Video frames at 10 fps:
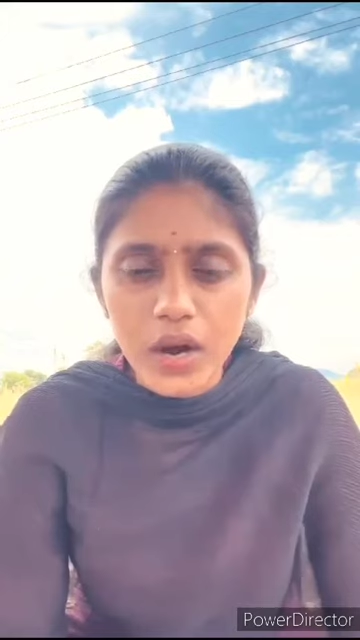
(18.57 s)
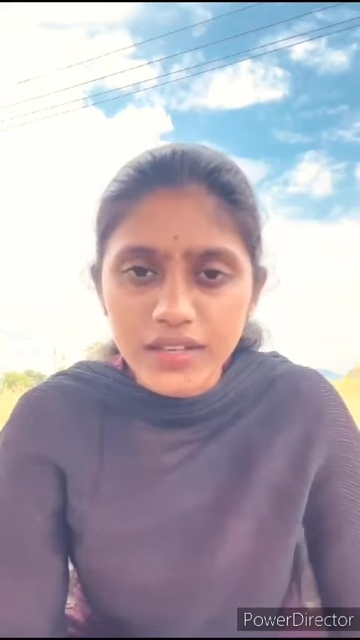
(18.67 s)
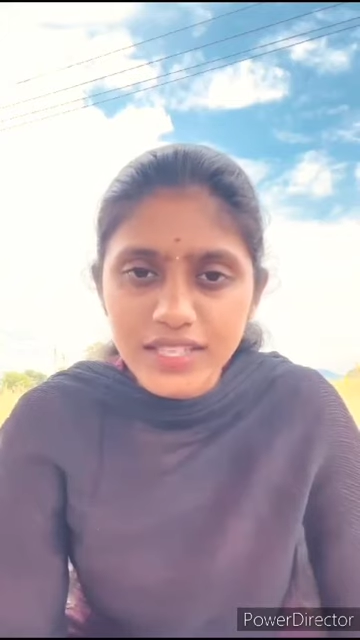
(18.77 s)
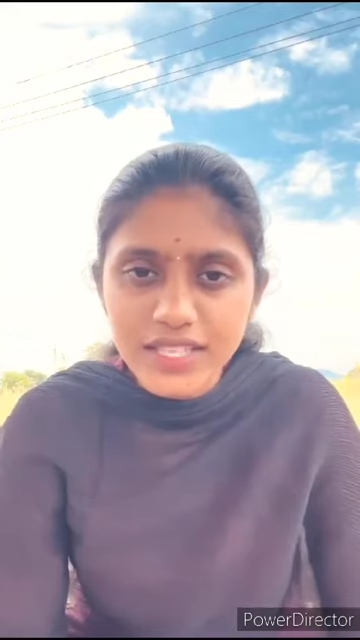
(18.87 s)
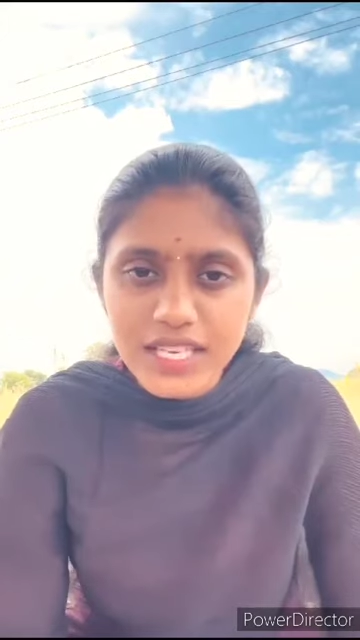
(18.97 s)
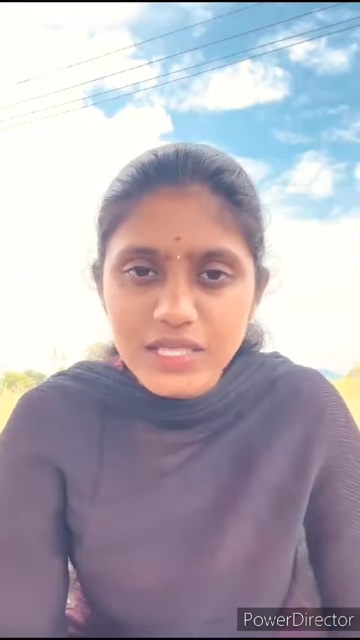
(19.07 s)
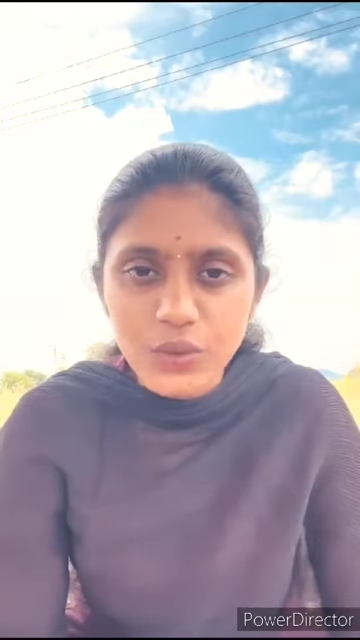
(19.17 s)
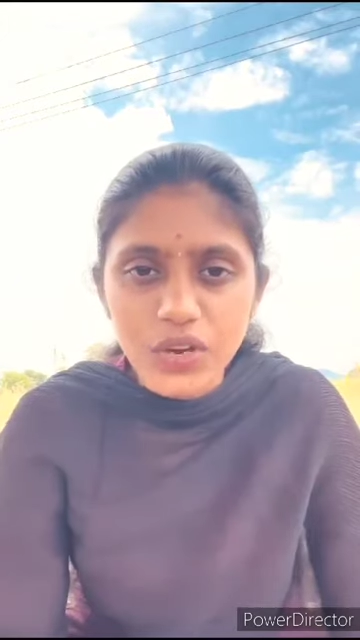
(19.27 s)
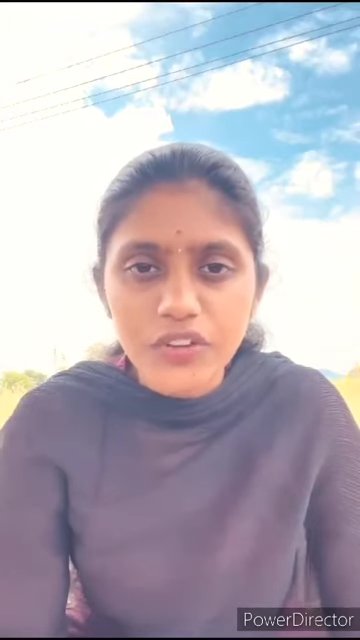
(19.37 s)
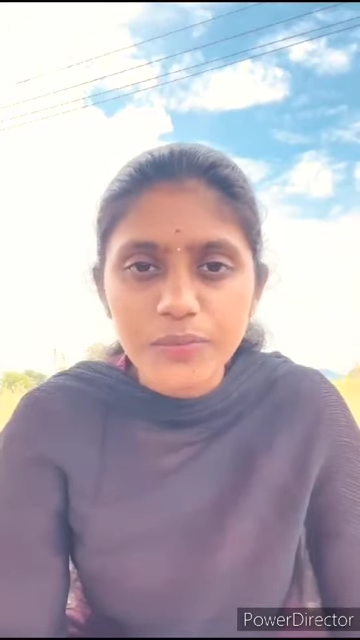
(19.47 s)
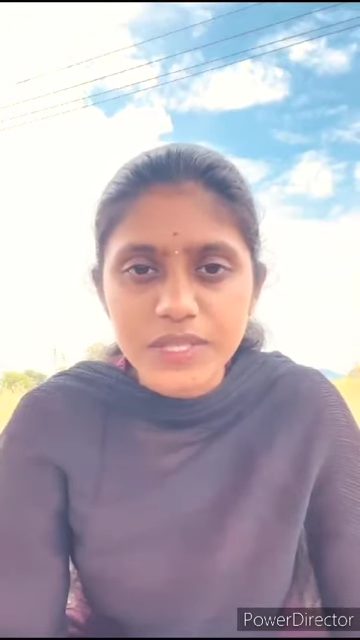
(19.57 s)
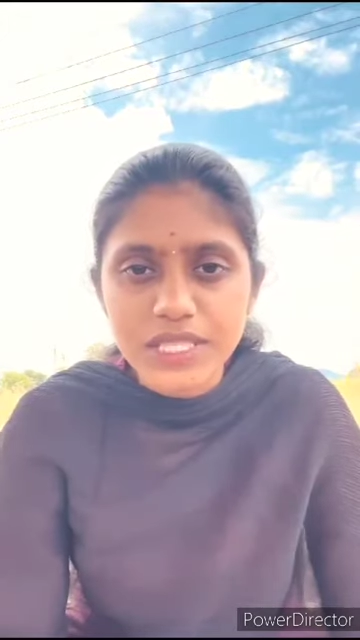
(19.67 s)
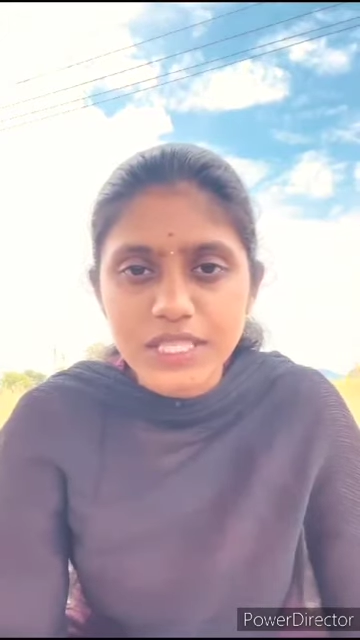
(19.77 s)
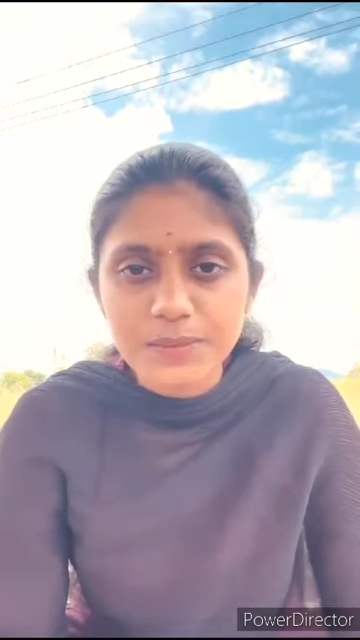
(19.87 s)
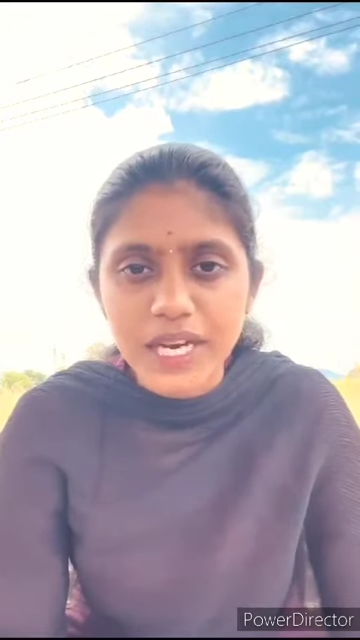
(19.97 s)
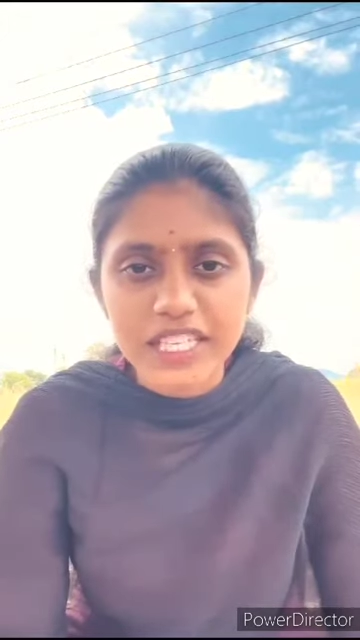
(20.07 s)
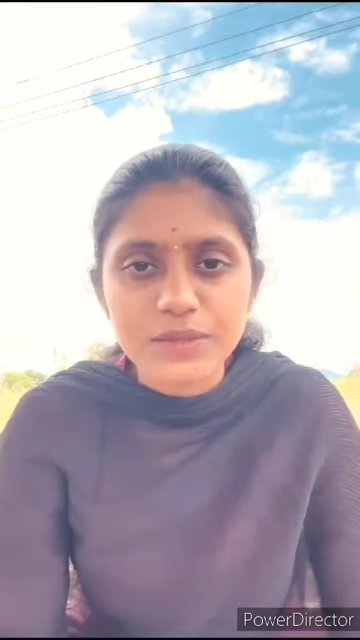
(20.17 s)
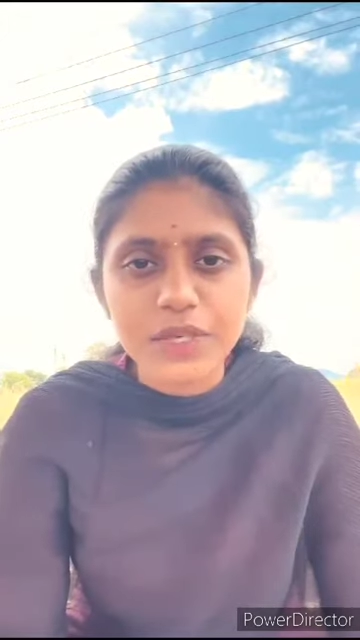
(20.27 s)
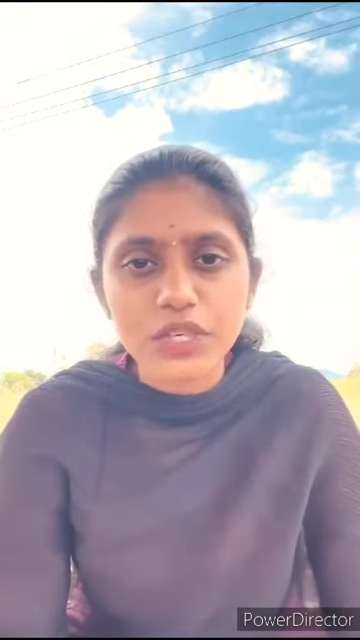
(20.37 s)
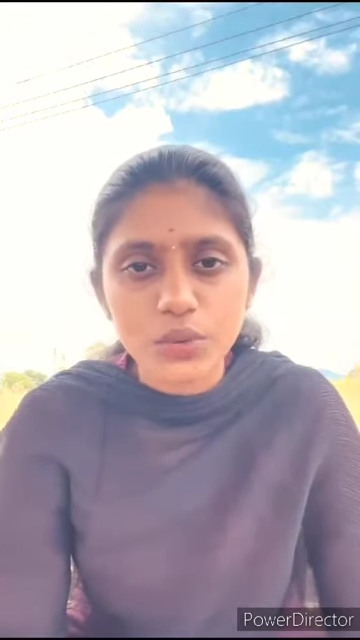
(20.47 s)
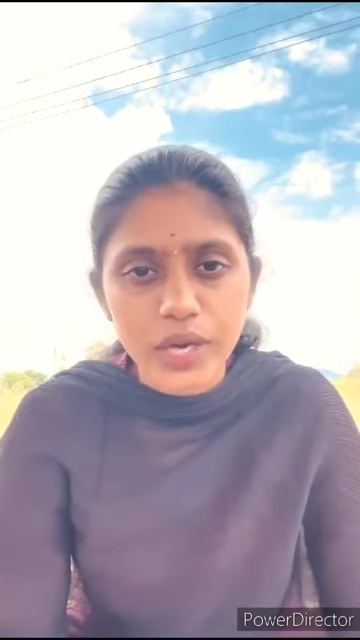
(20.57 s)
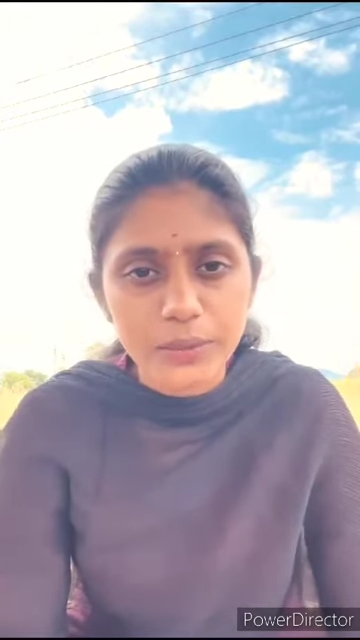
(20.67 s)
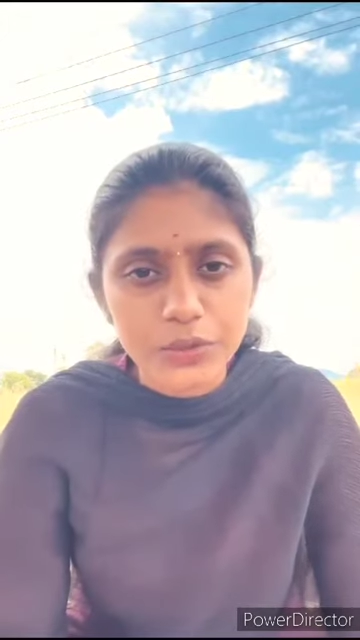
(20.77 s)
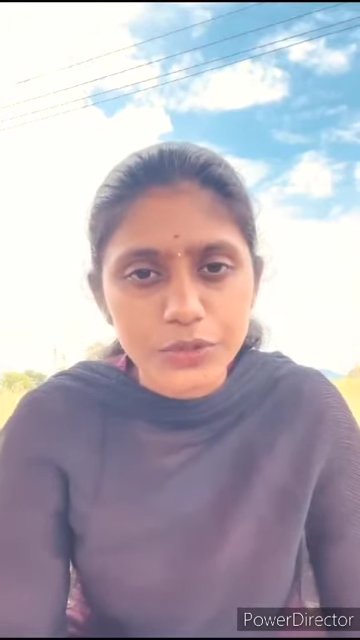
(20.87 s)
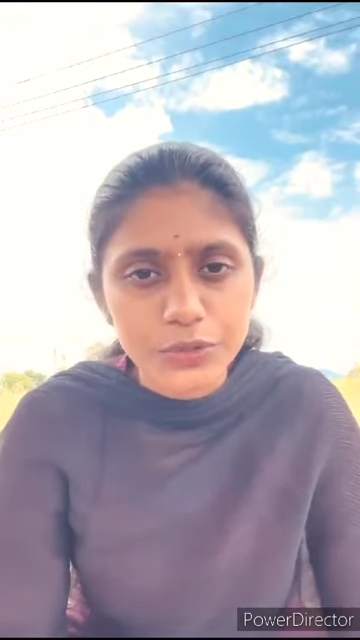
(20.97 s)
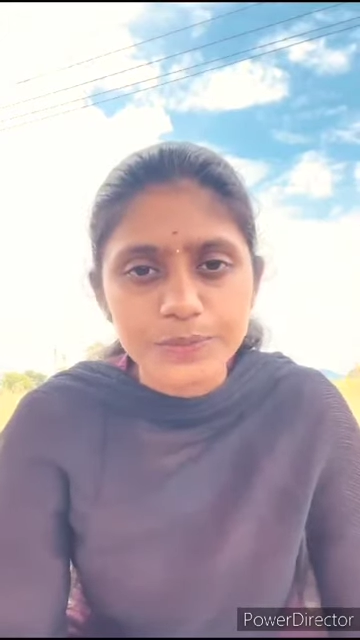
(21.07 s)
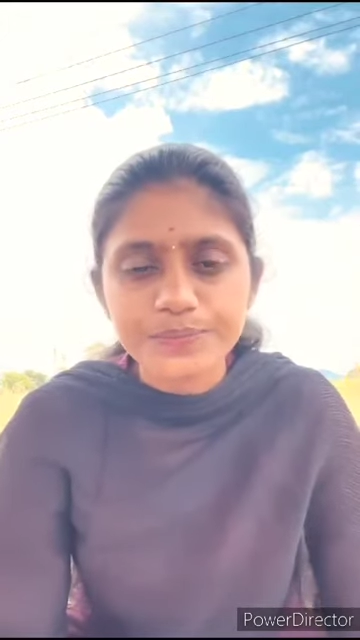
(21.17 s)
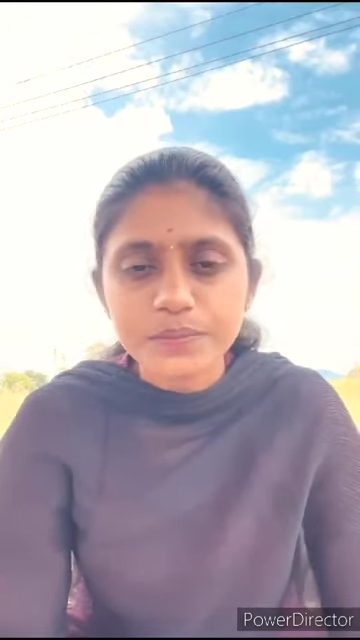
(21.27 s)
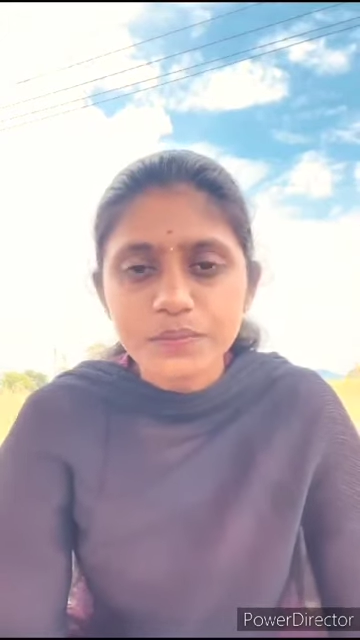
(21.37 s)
Aditya School of Business Management, Coimbatore.